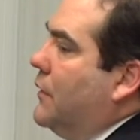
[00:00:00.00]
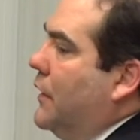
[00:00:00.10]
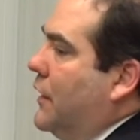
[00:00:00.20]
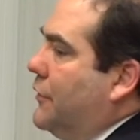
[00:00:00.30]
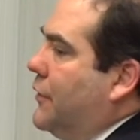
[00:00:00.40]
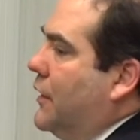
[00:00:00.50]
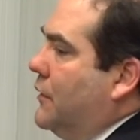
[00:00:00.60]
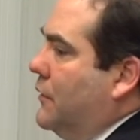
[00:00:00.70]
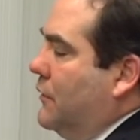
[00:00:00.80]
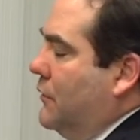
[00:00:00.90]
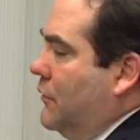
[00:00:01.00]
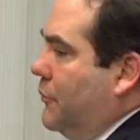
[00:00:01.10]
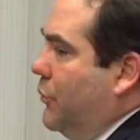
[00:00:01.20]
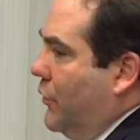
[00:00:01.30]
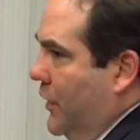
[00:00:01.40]
And I thought your
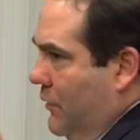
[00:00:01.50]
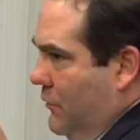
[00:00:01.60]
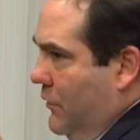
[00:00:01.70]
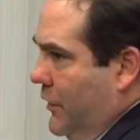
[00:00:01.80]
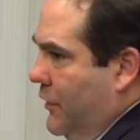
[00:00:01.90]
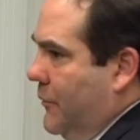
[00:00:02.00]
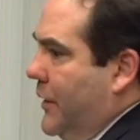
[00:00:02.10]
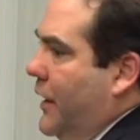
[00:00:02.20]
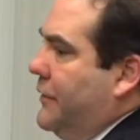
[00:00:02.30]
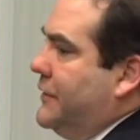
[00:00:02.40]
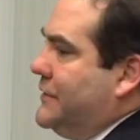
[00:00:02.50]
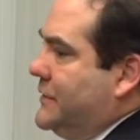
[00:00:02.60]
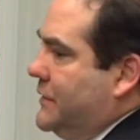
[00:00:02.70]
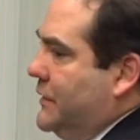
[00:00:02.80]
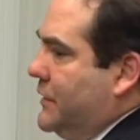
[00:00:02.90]
point earlier about this
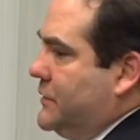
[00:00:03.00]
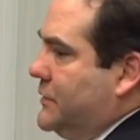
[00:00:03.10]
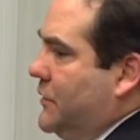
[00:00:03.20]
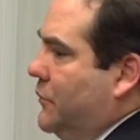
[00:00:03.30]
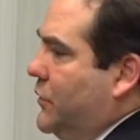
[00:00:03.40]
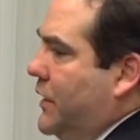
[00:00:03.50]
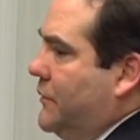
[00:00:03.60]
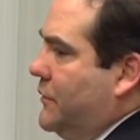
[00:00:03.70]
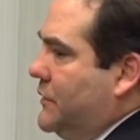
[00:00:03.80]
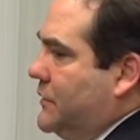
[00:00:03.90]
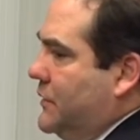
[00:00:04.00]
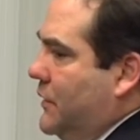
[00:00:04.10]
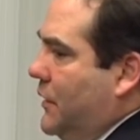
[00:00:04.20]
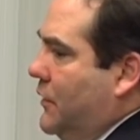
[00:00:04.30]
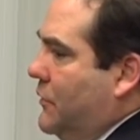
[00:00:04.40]
isn't necessarily, we're not,
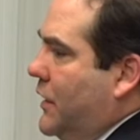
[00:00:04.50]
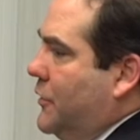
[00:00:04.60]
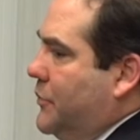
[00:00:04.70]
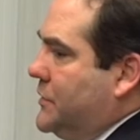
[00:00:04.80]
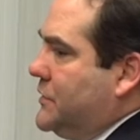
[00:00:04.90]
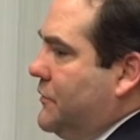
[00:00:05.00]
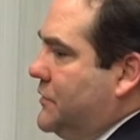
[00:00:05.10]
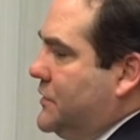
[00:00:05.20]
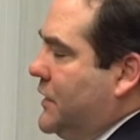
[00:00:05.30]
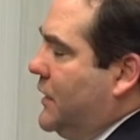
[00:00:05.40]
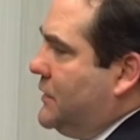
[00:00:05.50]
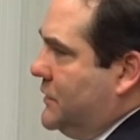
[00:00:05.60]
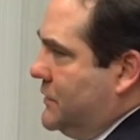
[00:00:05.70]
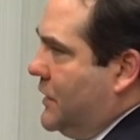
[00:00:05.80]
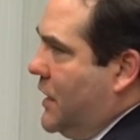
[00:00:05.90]
you're not in the business of state to
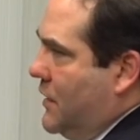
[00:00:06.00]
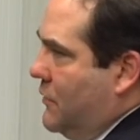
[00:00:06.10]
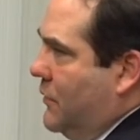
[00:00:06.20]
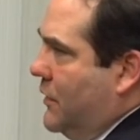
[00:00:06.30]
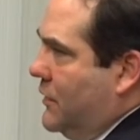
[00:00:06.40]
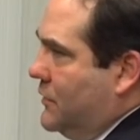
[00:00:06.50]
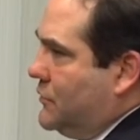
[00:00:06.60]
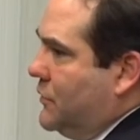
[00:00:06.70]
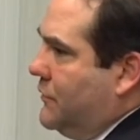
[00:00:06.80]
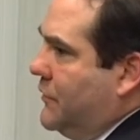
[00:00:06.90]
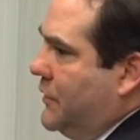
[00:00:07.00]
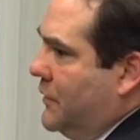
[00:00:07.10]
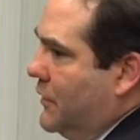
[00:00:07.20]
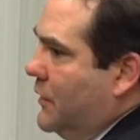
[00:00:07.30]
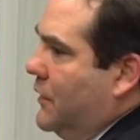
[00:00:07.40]
state, you're in sort of a,
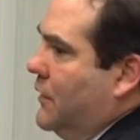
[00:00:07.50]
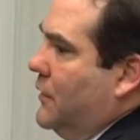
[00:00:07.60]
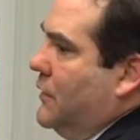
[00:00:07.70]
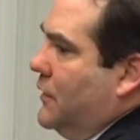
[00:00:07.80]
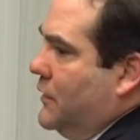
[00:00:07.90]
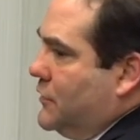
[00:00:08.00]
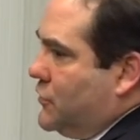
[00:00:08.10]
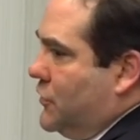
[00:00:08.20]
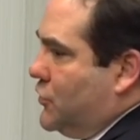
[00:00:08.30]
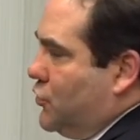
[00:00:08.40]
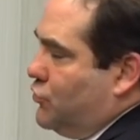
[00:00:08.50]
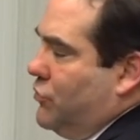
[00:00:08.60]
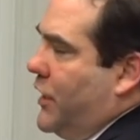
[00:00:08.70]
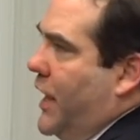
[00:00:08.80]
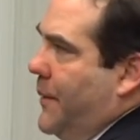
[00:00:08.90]
the social
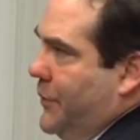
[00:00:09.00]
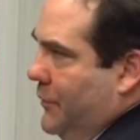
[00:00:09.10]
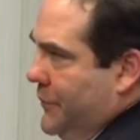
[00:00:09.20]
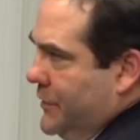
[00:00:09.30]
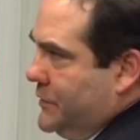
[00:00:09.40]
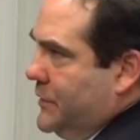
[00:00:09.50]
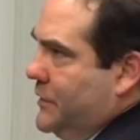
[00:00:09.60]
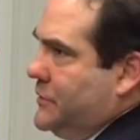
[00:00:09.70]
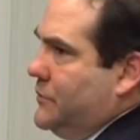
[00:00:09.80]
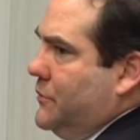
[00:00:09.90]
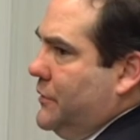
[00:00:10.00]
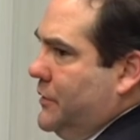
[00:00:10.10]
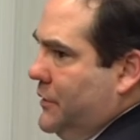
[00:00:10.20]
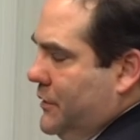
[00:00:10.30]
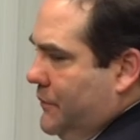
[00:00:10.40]
capital business or
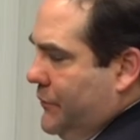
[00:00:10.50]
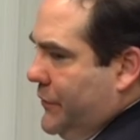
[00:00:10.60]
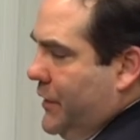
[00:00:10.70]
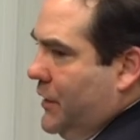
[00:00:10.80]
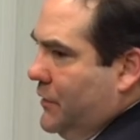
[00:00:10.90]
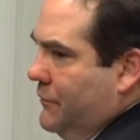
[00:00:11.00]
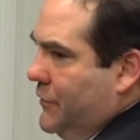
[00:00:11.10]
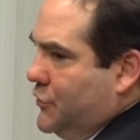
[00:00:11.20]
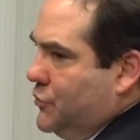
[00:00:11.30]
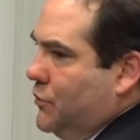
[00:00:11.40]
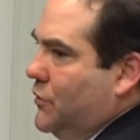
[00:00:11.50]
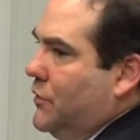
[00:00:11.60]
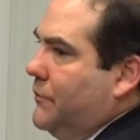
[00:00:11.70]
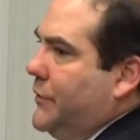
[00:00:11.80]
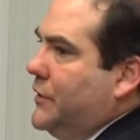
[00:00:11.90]
the, the
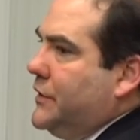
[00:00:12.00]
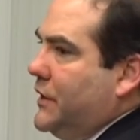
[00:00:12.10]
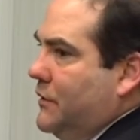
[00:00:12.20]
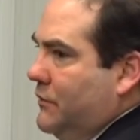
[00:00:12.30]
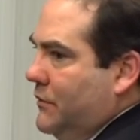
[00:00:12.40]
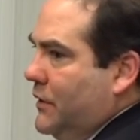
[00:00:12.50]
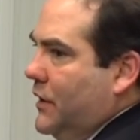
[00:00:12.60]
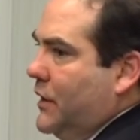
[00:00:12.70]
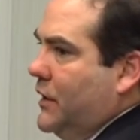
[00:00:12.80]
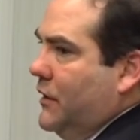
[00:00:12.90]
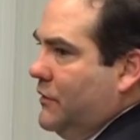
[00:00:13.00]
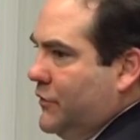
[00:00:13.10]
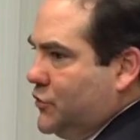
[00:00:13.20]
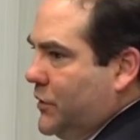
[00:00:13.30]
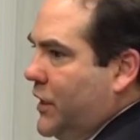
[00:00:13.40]
individual building uh,
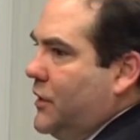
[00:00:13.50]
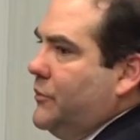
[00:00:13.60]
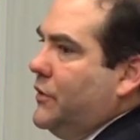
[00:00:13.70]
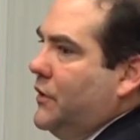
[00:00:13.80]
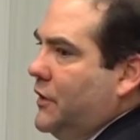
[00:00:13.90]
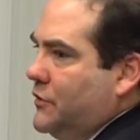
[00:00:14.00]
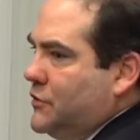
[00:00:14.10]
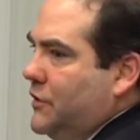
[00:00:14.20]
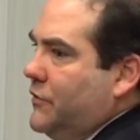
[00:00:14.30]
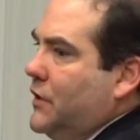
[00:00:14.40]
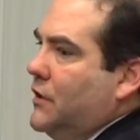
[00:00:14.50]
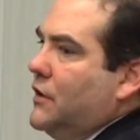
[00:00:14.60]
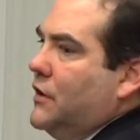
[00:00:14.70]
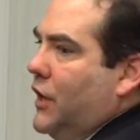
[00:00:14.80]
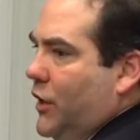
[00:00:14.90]
individual accountability or sort of a, a